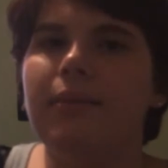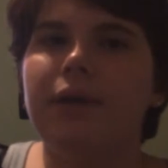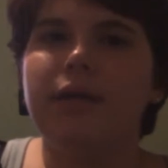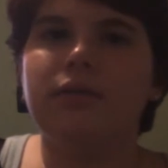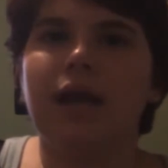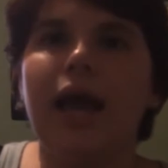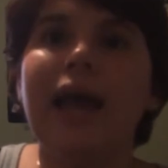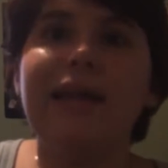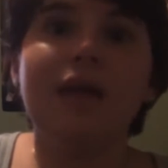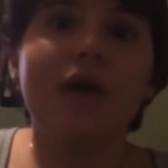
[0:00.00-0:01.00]
But
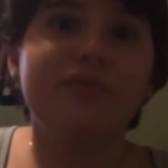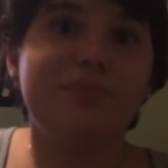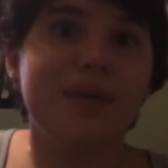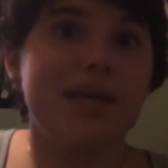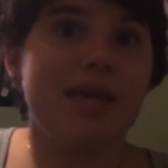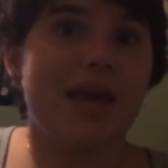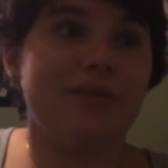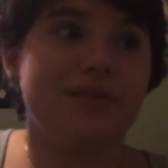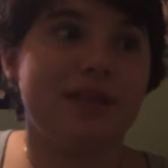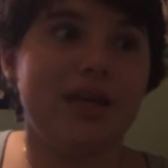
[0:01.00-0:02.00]
I love being
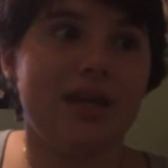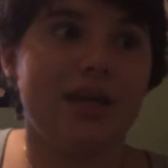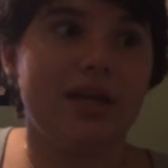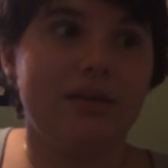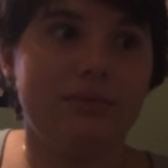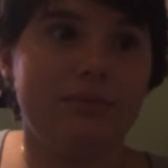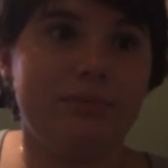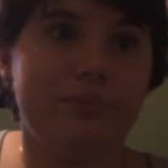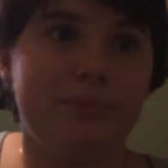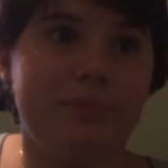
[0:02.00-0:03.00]
outside.
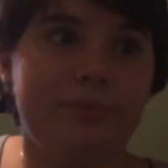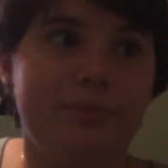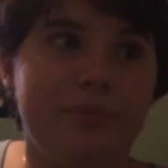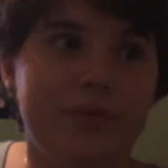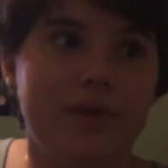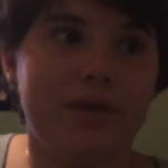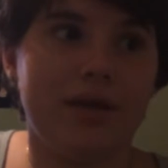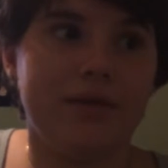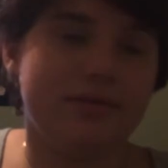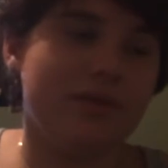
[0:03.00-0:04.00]
But
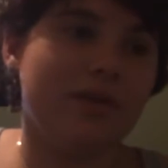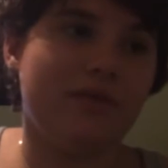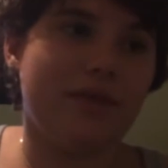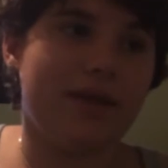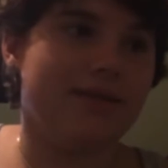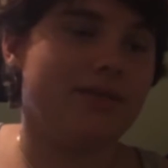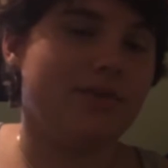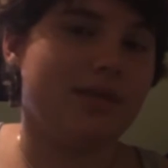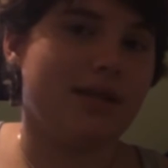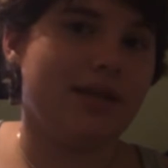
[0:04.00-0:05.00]
I sort of like
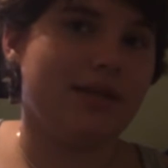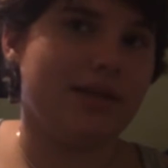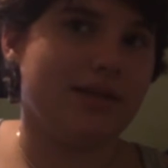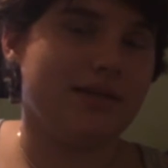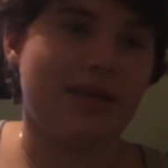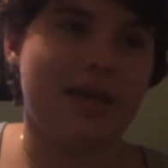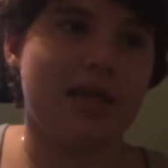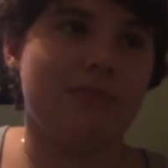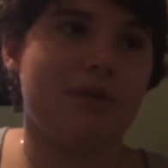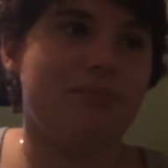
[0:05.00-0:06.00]
doing nothing and
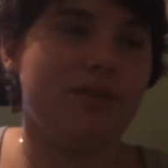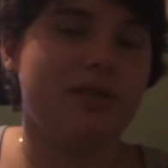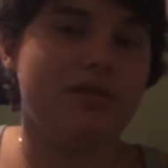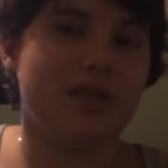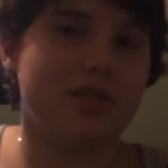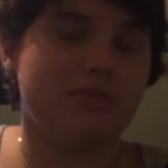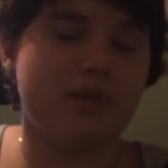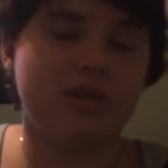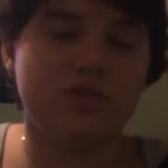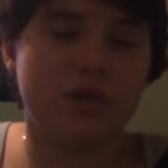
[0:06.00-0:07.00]
staying in my PJs,
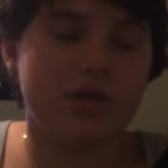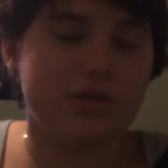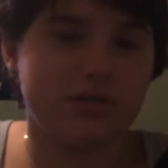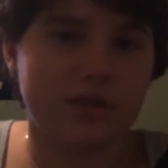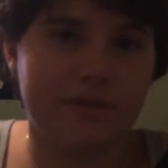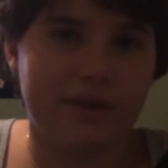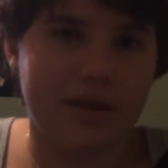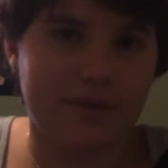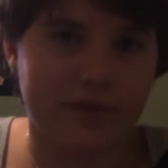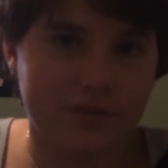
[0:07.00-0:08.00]
binge watching stuff on
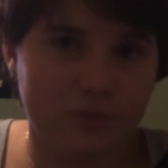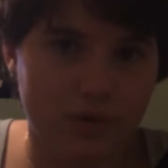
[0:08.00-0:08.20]
Netflix